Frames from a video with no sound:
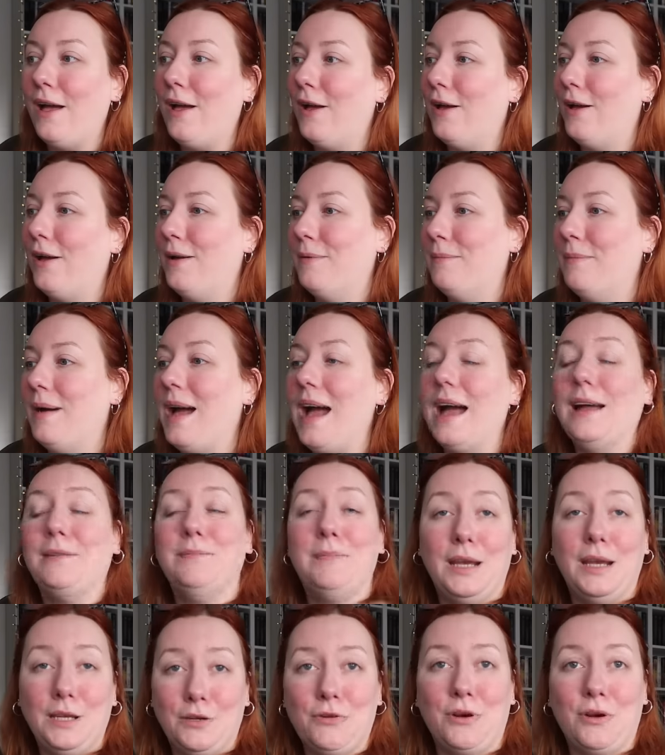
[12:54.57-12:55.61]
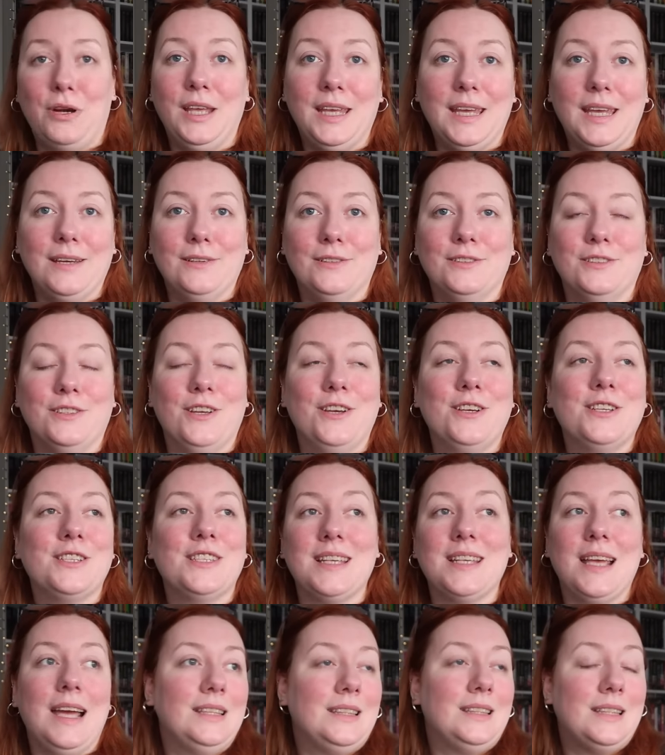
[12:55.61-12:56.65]
um, and my chronic
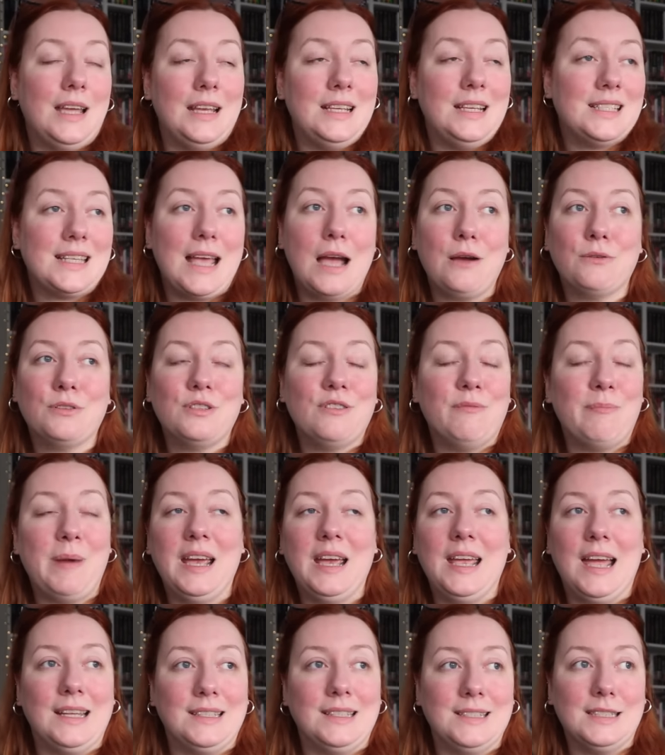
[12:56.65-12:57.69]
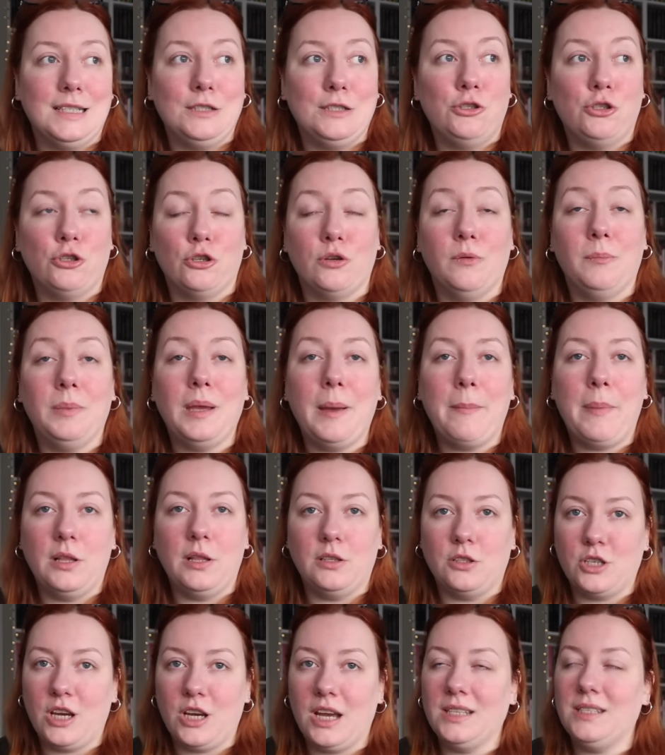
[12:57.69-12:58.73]
illness. I, that is out of my hands. I shouldn't be
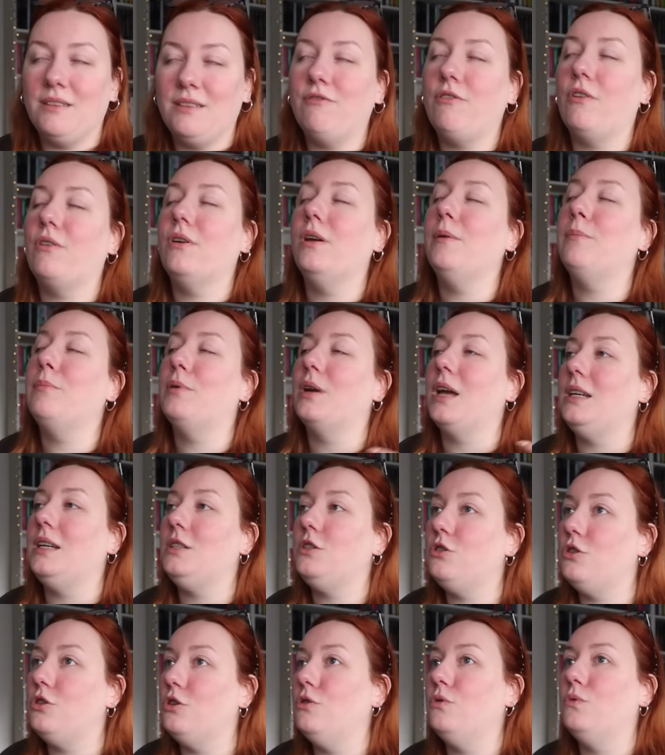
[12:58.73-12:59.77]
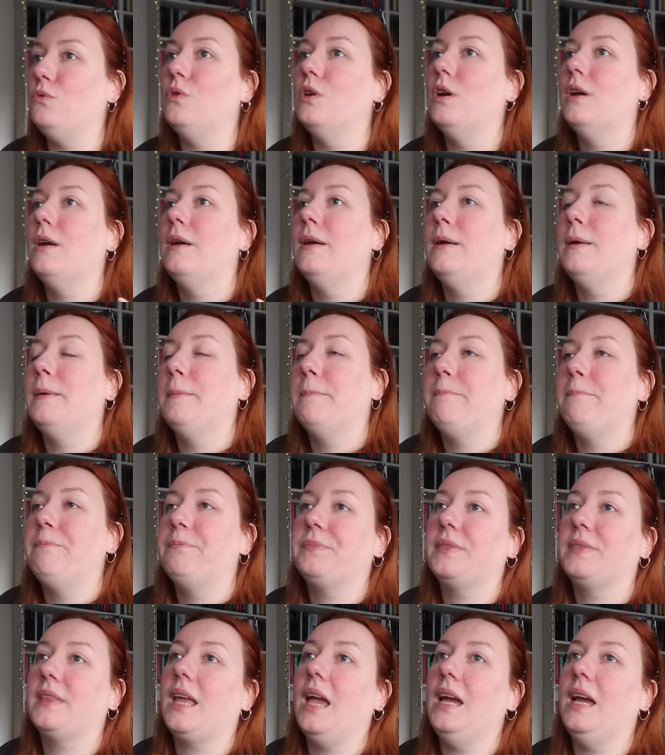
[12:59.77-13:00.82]
apologising for it, but I do
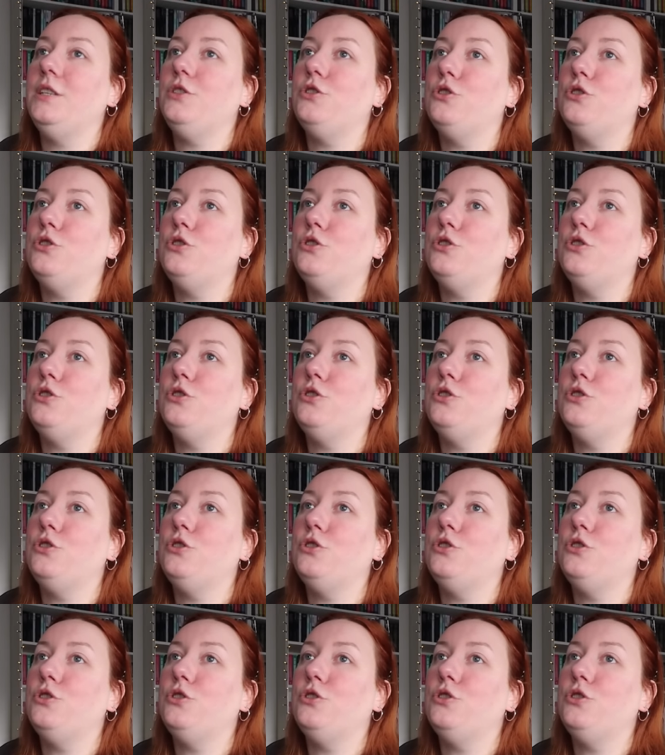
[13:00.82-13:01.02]
I